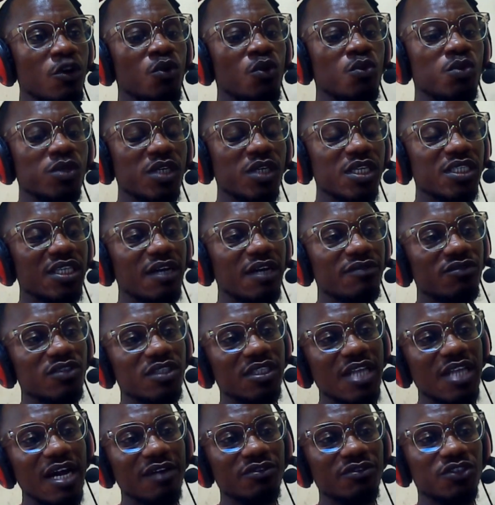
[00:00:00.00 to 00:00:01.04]
we just have to
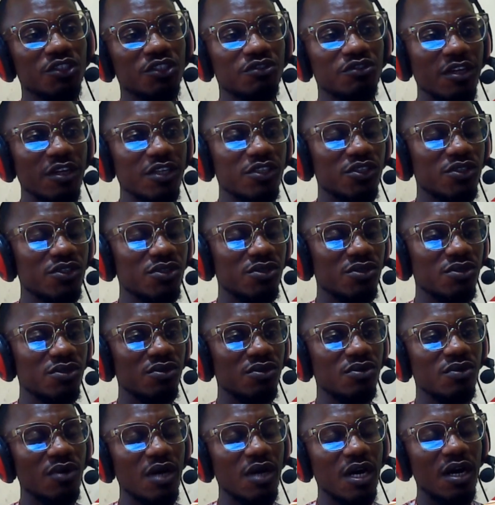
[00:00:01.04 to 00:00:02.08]
dive straight to
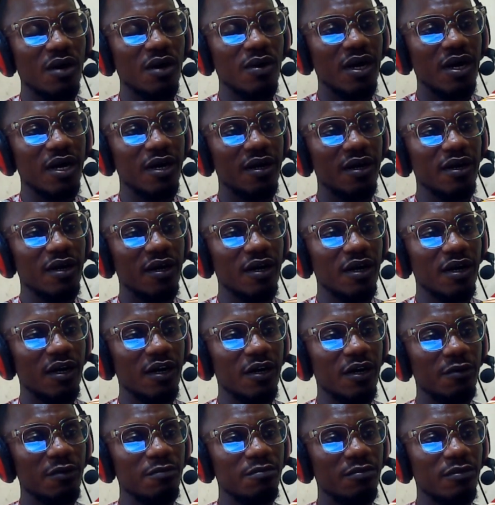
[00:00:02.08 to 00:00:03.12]

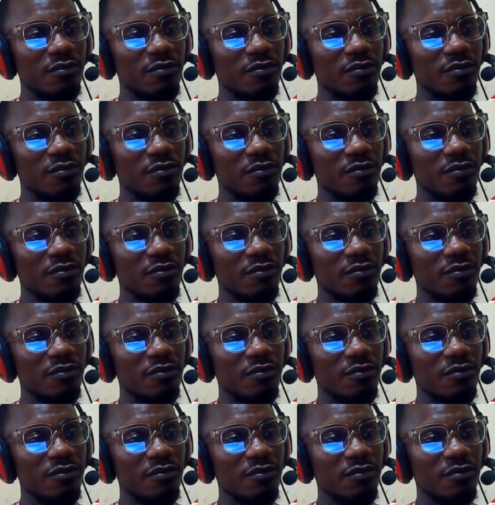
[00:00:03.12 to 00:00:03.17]
our